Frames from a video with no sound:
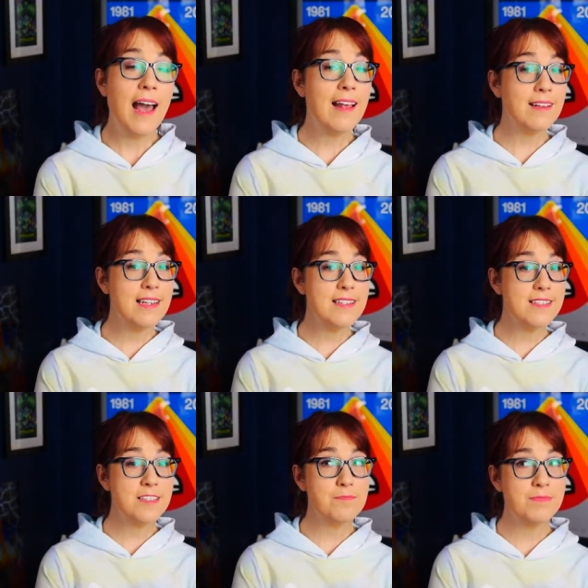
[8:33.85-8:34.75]
At
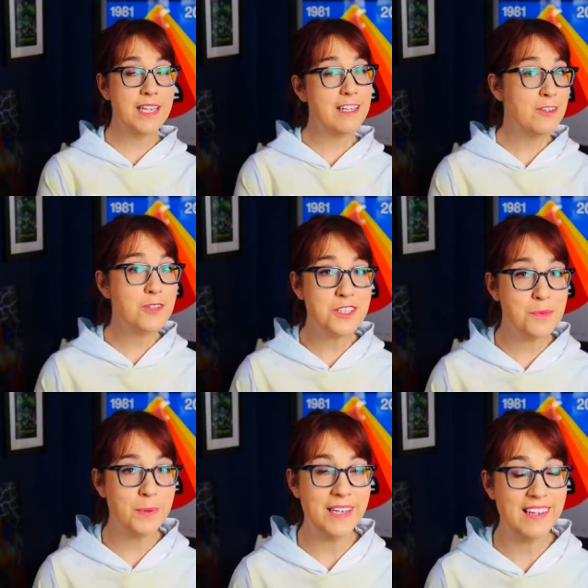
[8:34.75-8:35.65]
least he used
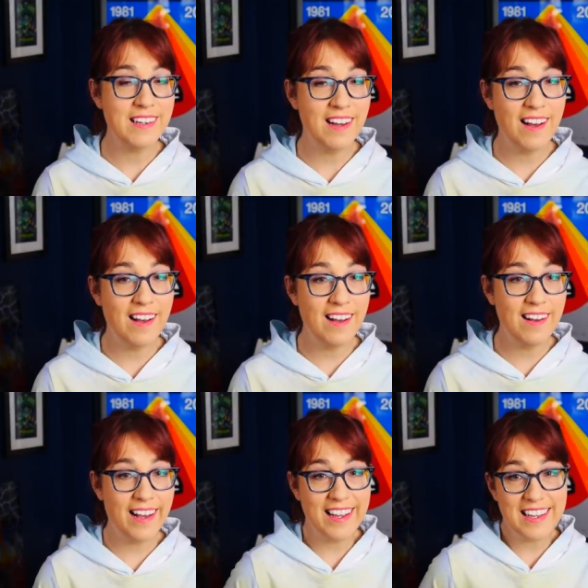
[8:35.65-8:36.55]
to be.
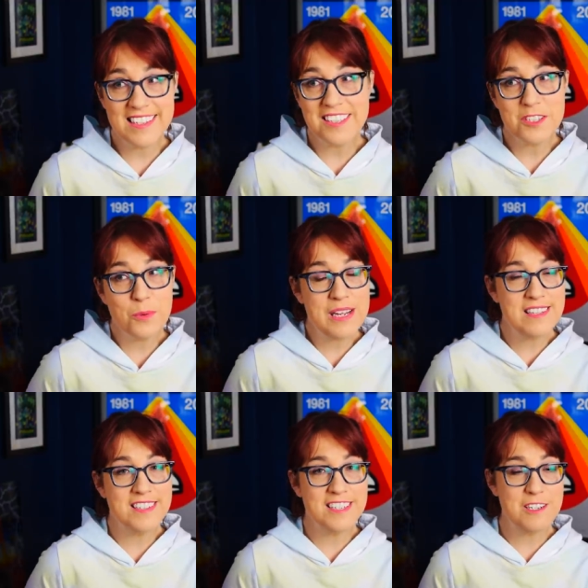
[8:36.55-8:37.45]
Uh, I guess let's wait
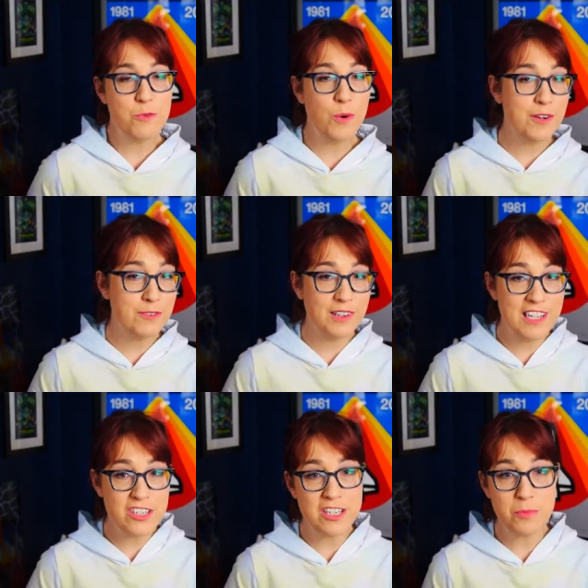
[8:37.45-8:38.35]
and see what
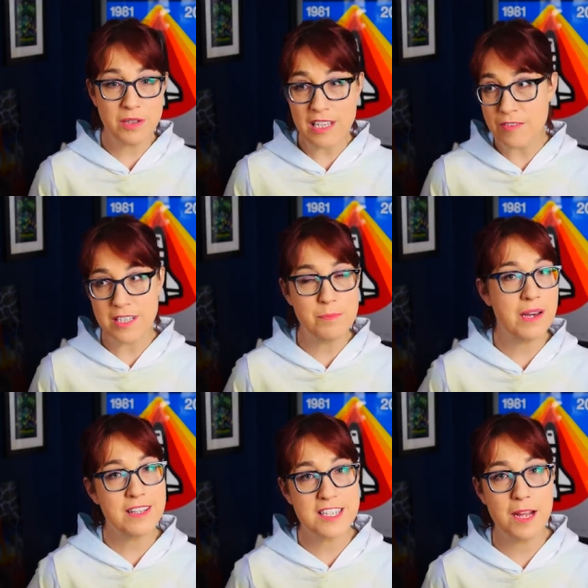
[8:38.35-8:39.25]
religion he believes in
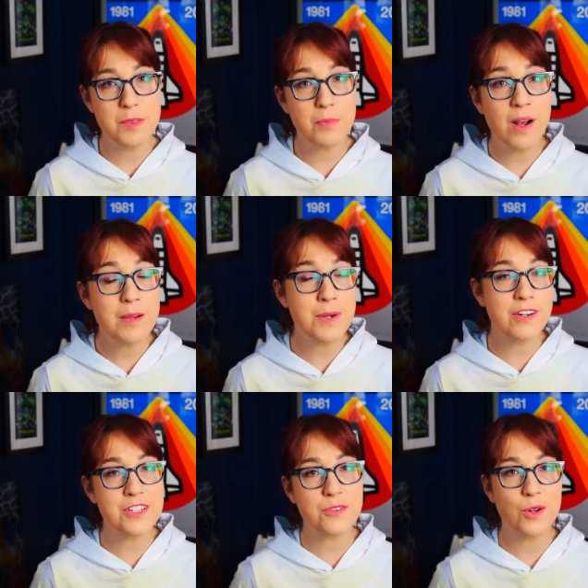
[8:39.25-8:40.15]
by the time the
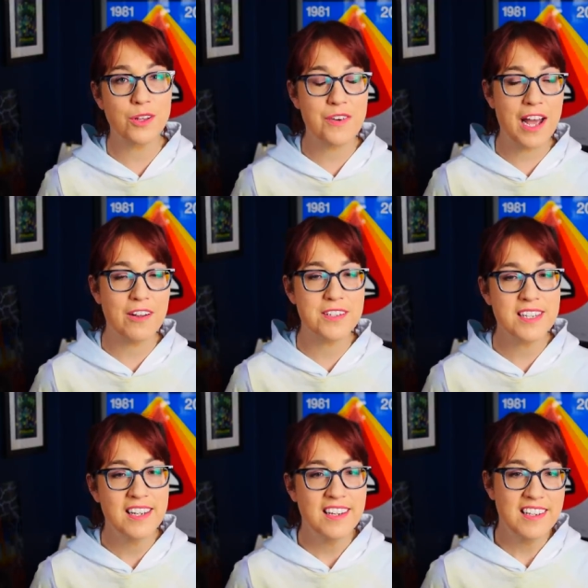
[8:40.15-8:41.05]
primaries roll around.
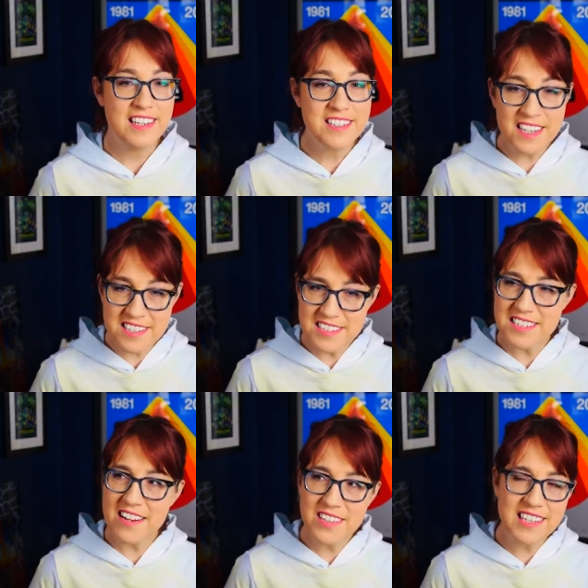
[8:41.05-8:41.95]
It doesn't
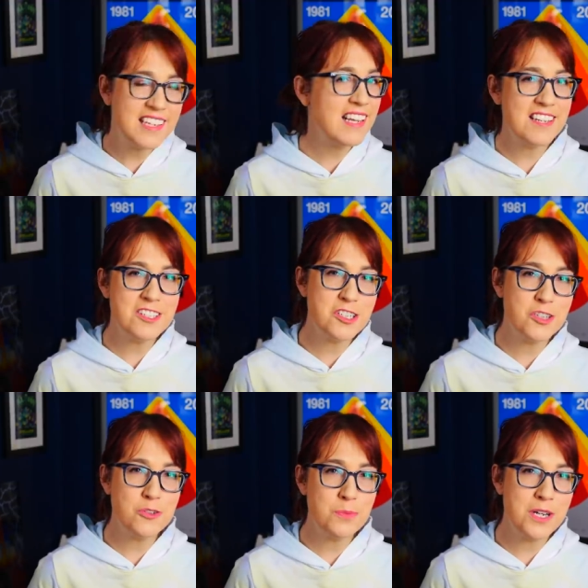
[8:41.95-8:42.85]
sound like he has
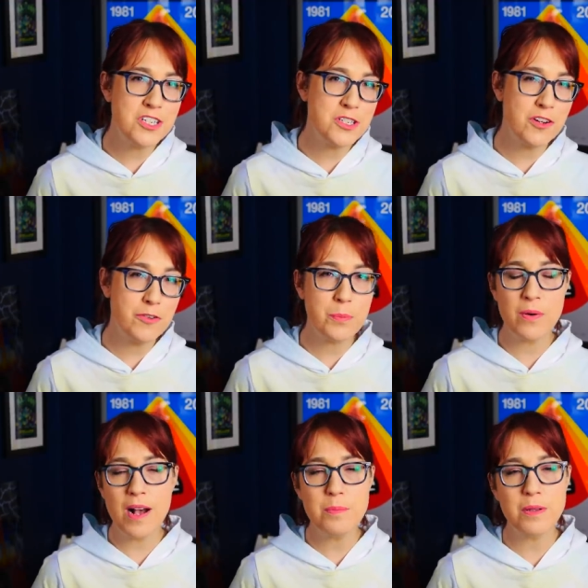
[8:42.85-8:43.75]
too much of a
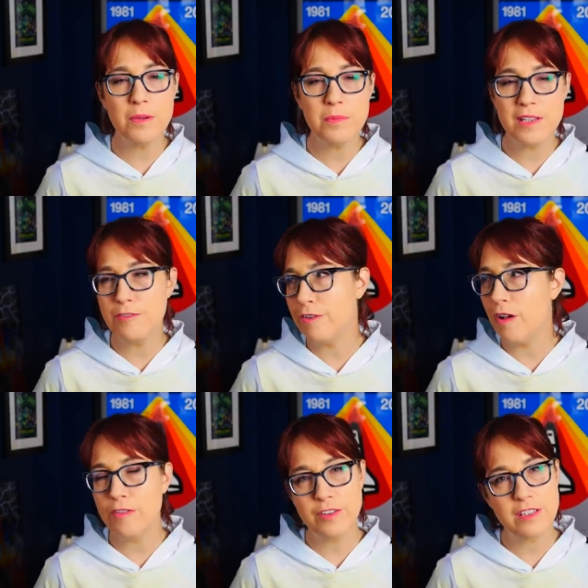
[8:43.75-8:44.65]
problem
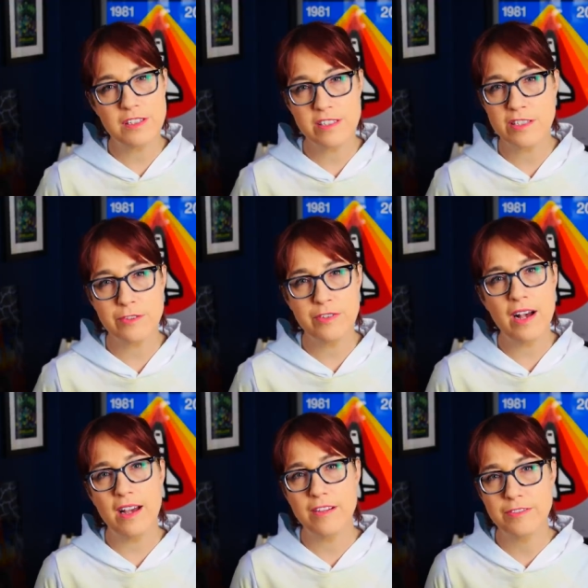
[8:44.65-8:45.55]
evolving to
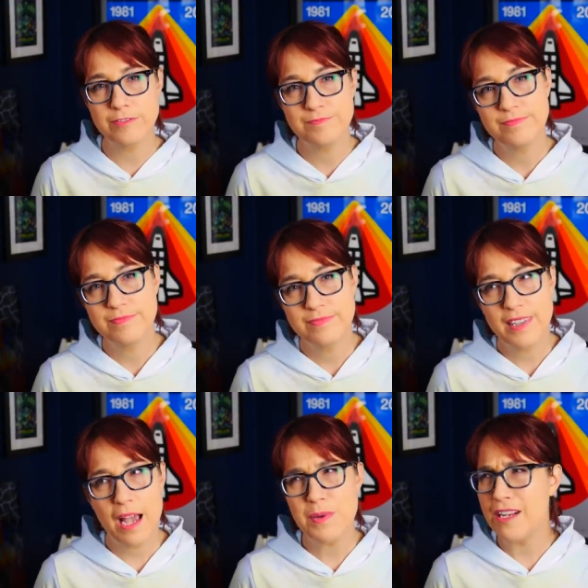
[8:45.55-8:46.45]
survive.
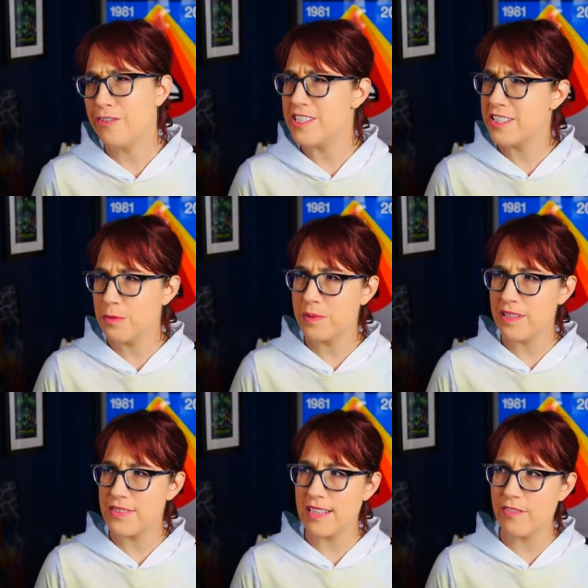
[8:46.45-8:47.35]
I mean, if he still
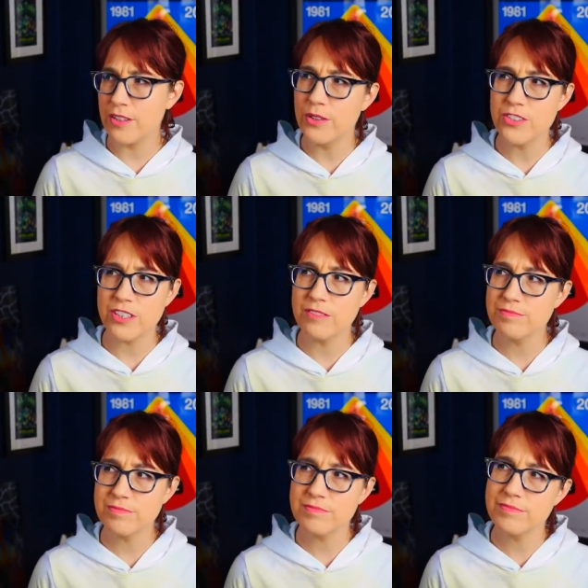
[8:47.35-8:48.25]
believes in
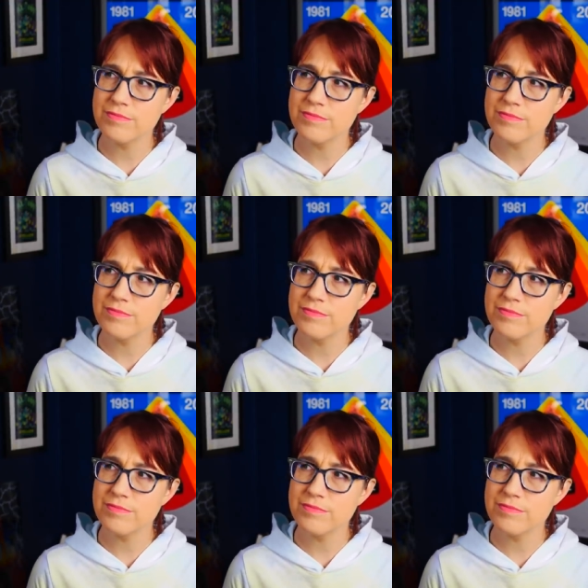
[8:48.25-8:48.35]
evolution.